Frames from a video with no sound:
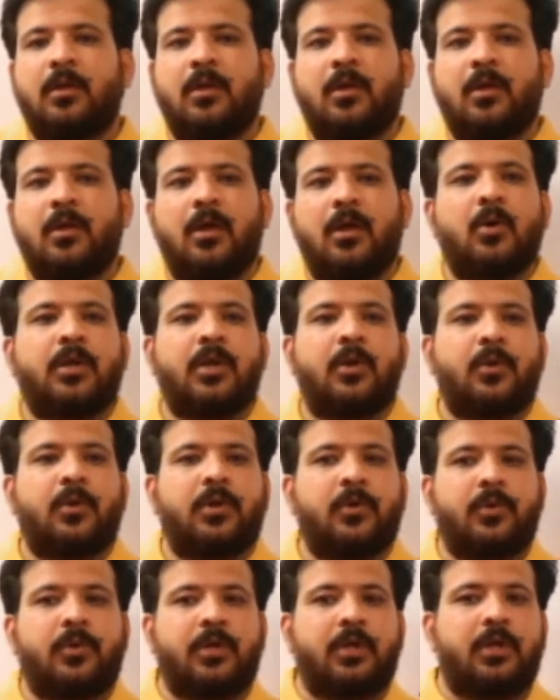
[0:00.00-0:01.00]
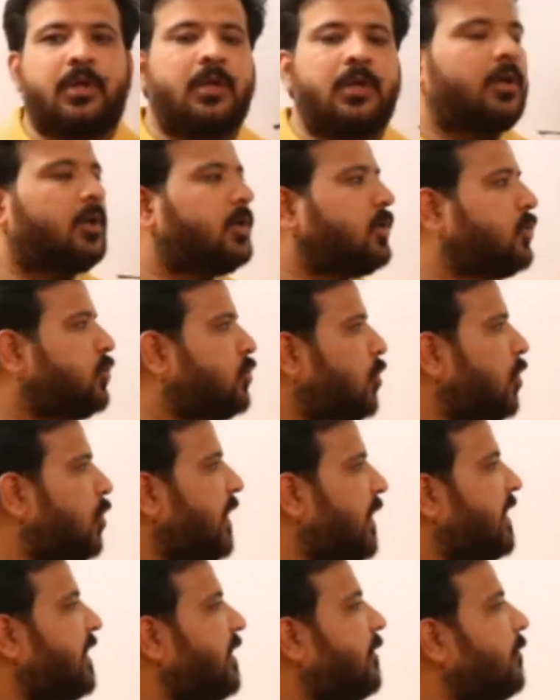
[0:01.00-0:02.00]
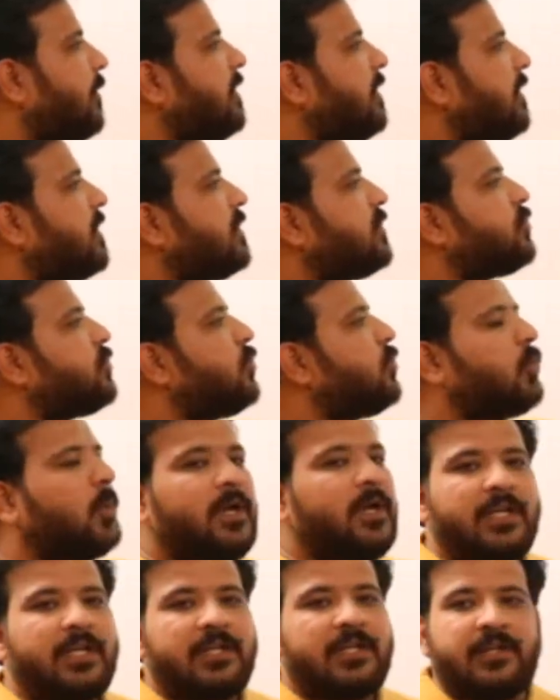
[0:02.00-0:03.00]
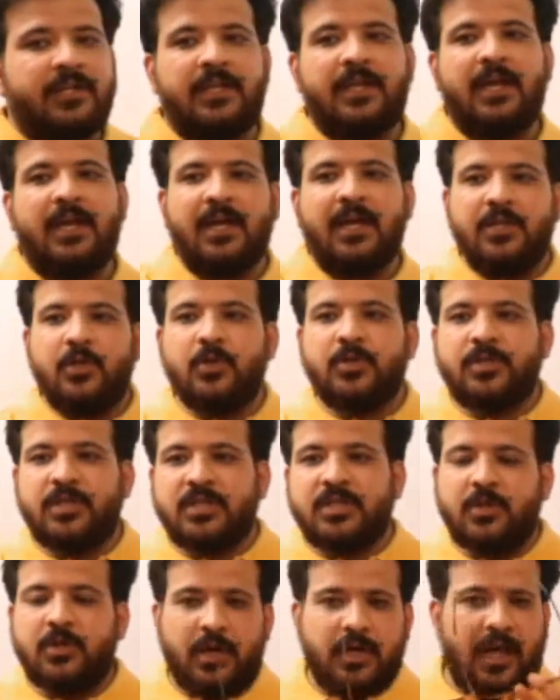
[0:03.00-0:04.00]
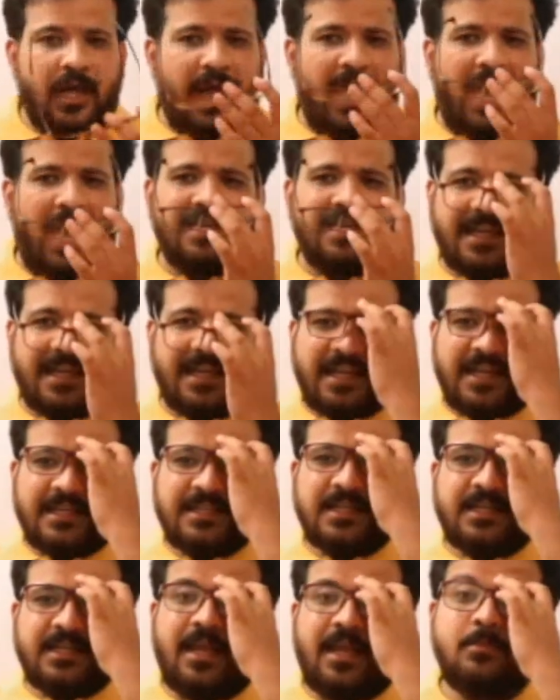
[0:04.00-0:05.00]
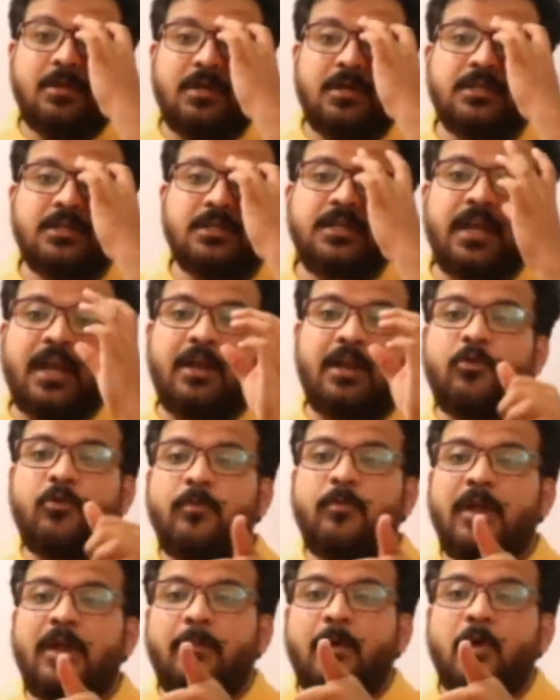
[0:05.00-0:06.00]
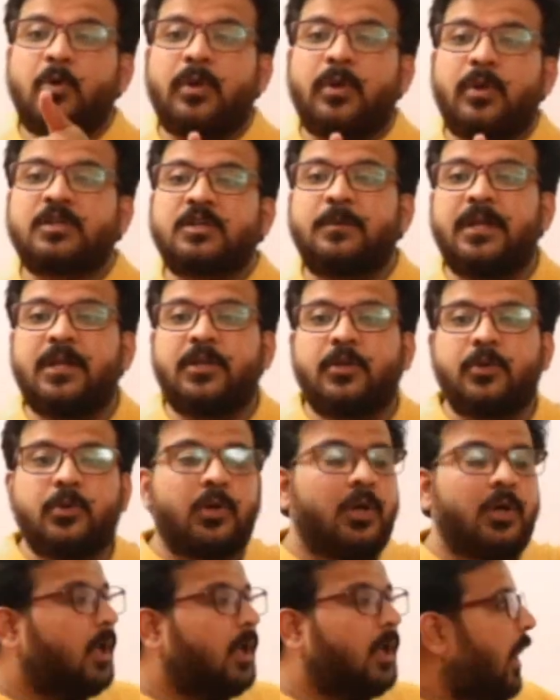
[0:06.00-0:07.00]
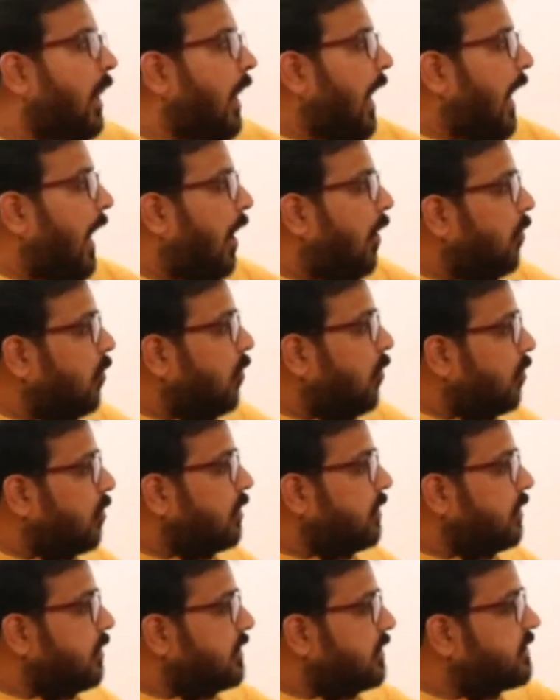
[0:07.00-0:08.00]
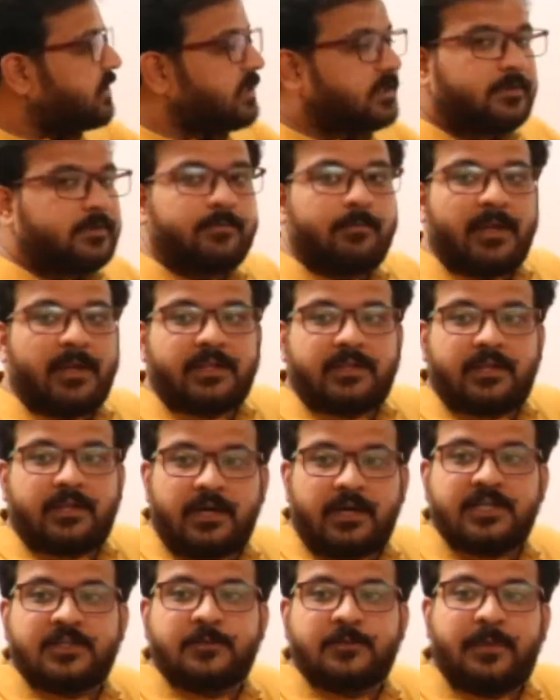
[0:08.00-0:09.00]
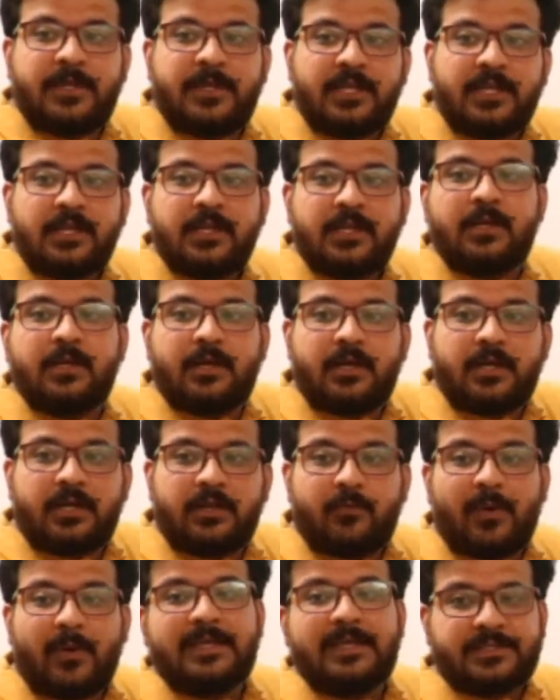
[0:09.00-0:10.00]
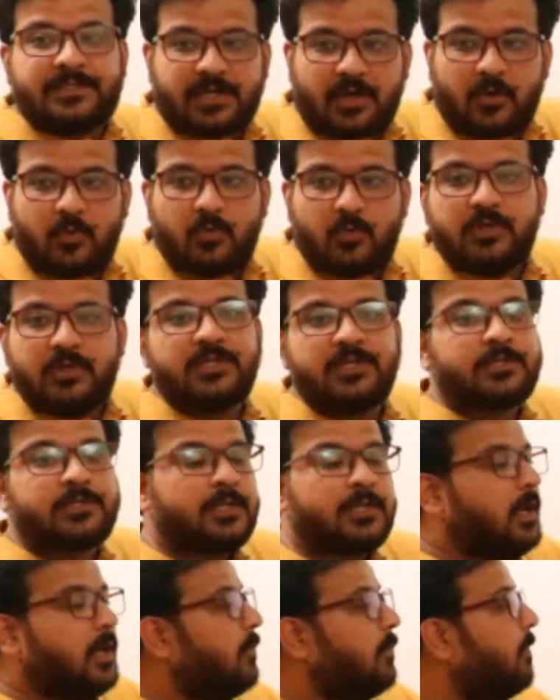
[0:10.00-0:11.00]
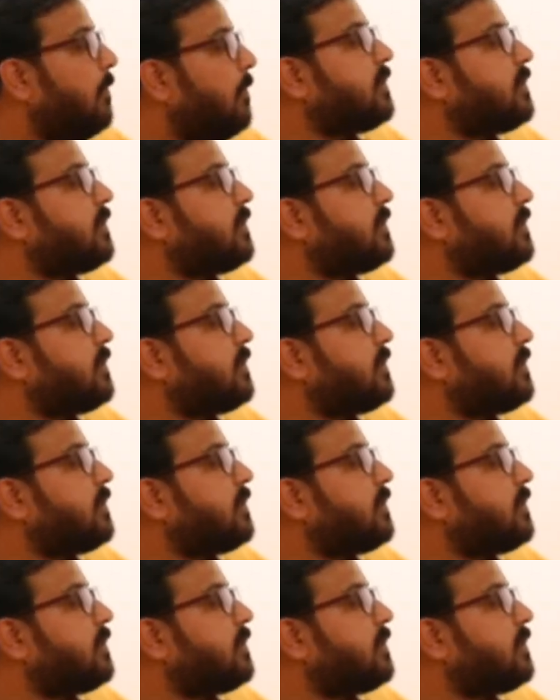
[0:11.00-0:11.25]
Okay. So 81 raised to 23. You just look at, there is a time constraint, I won't be able to explain you how this method is being devised, how this method